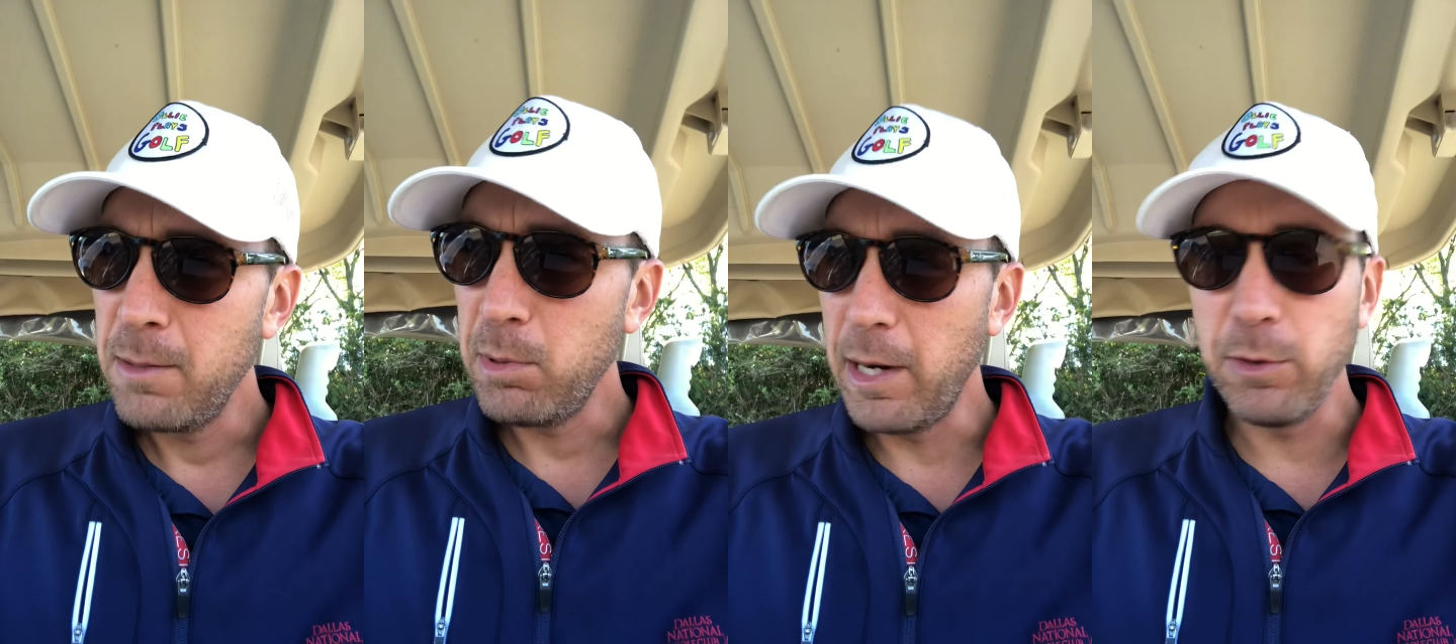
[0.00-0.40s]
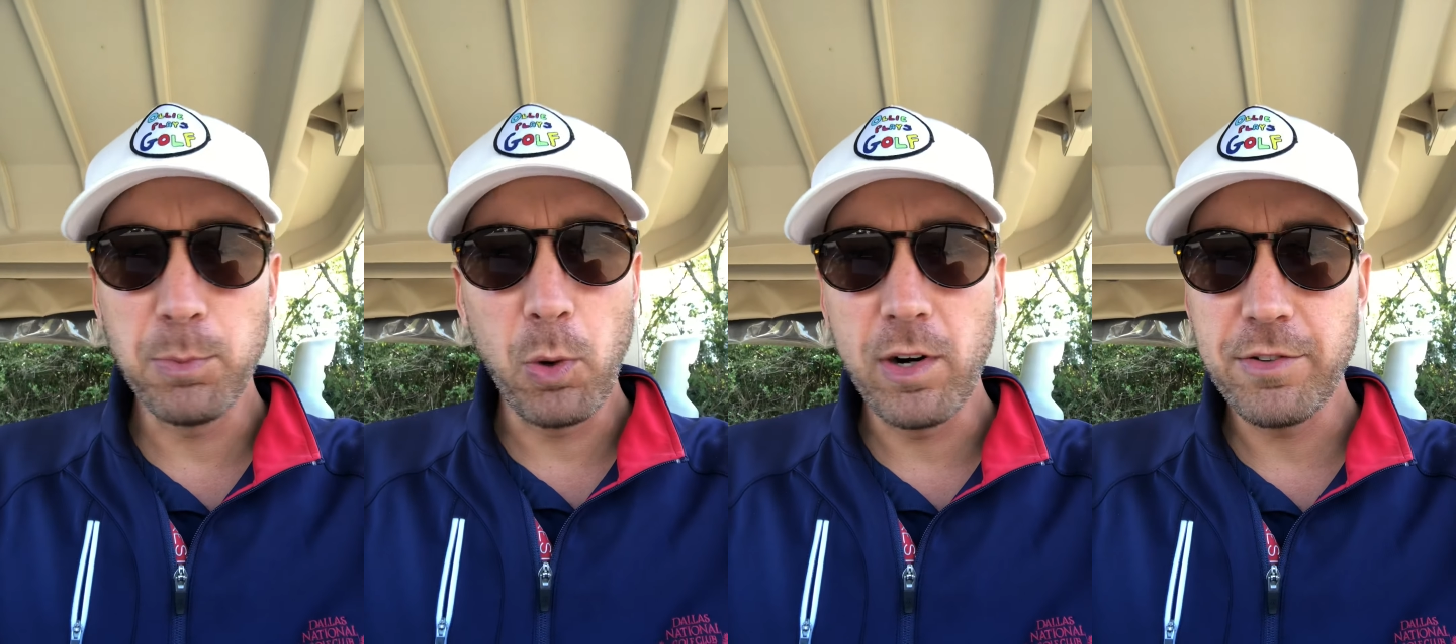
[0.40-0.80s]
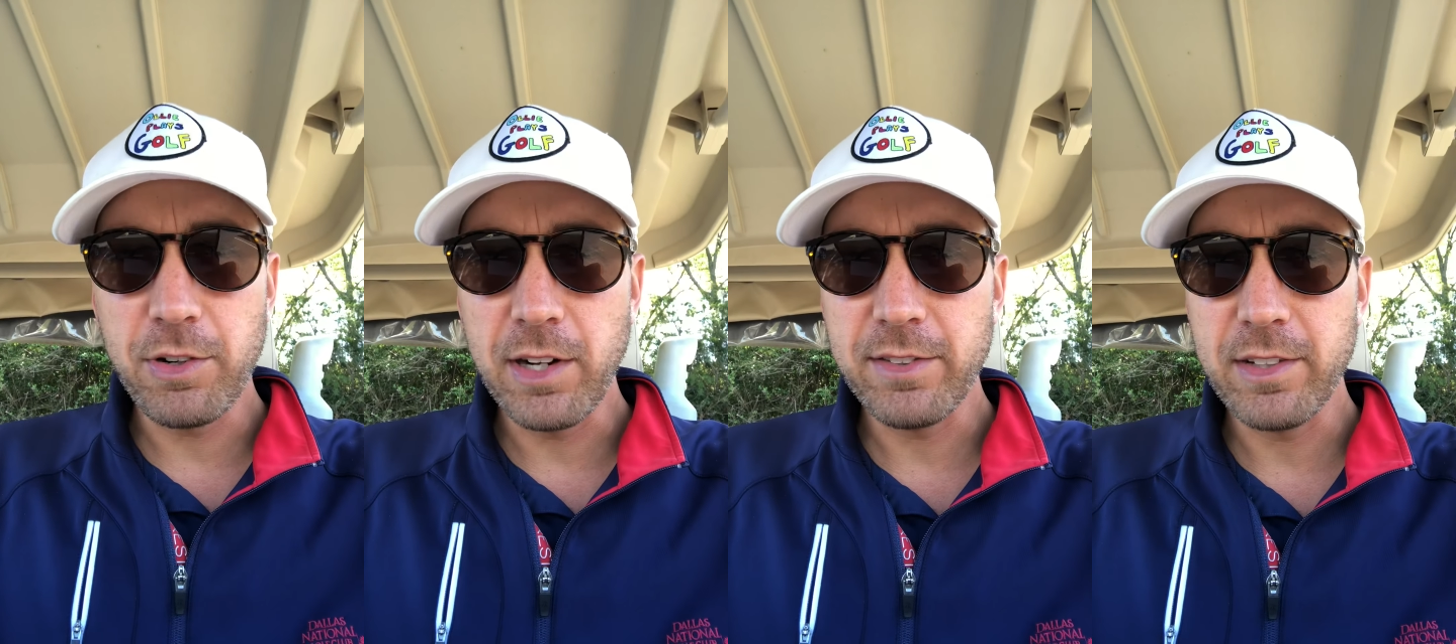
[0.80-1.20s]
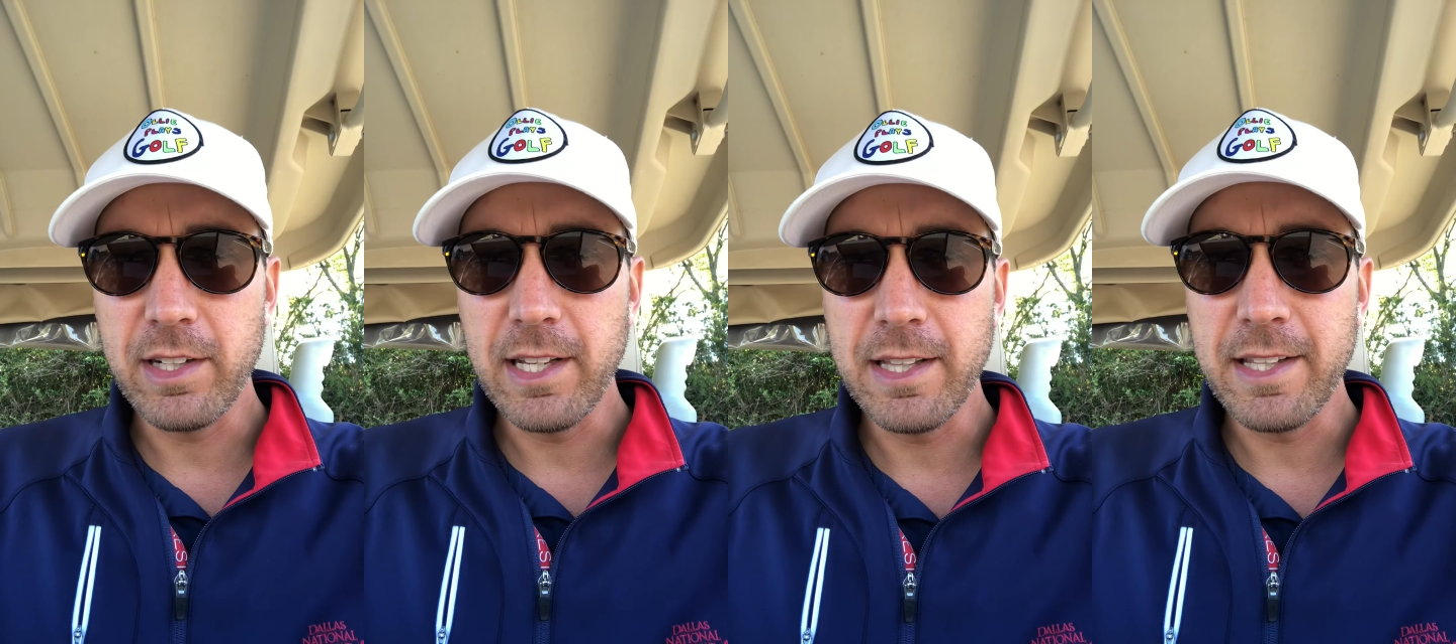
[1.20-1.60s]
But I was more interested
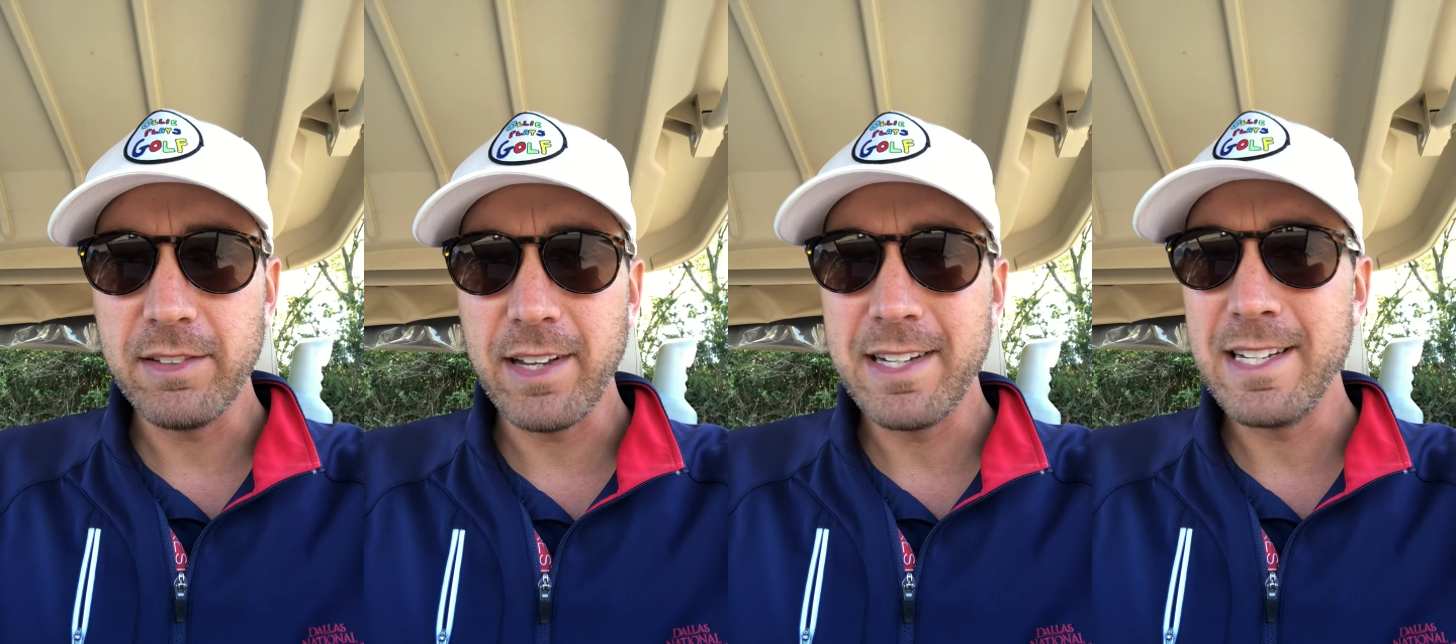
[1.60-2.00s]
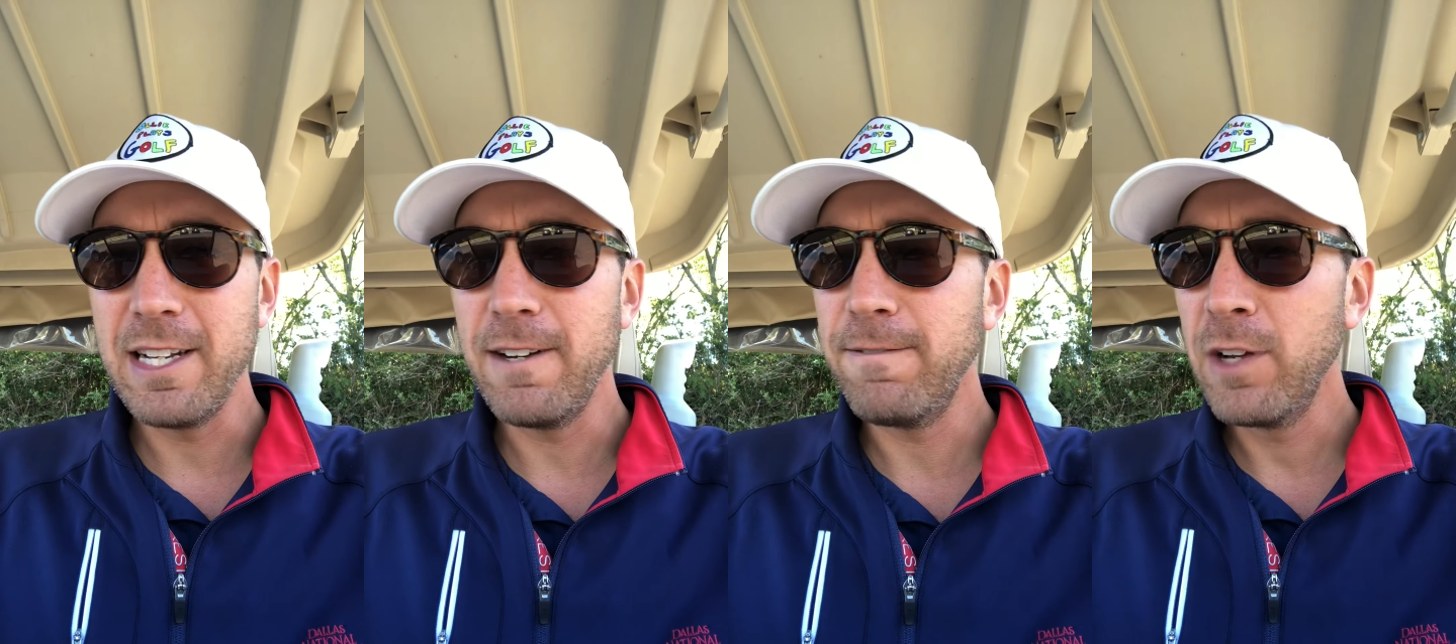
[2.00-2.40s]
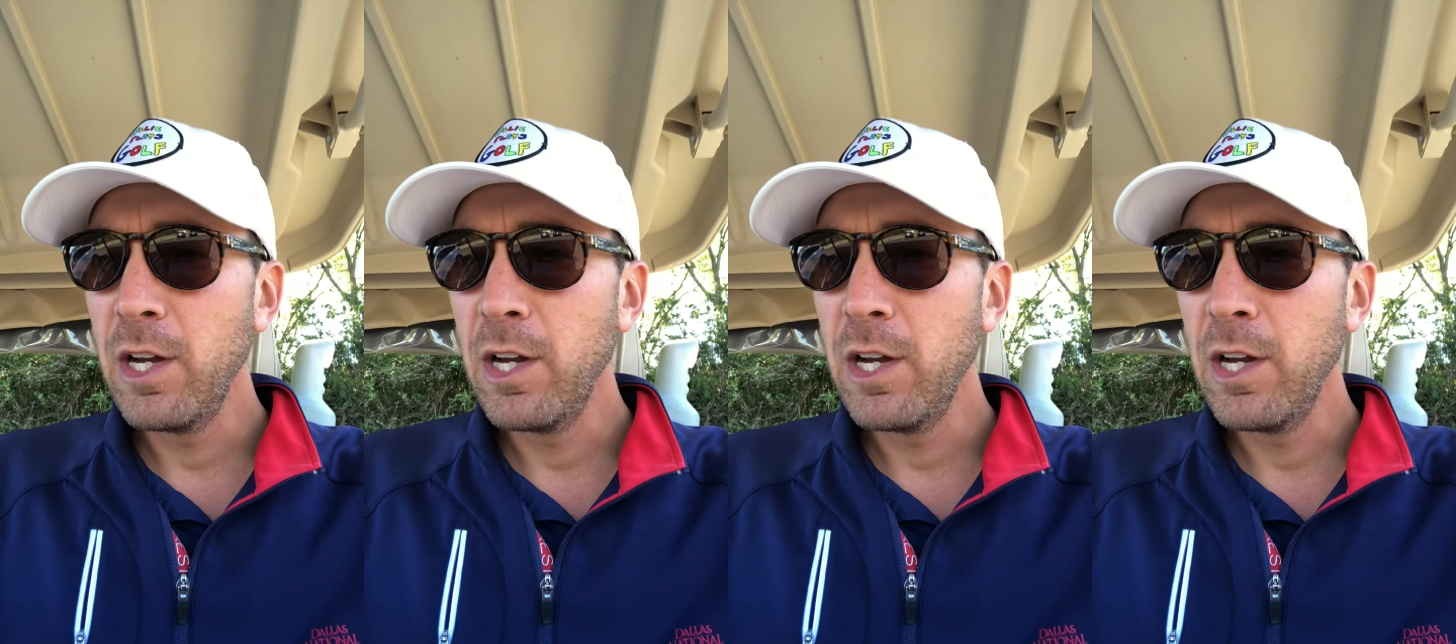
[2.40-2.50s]
in this idea of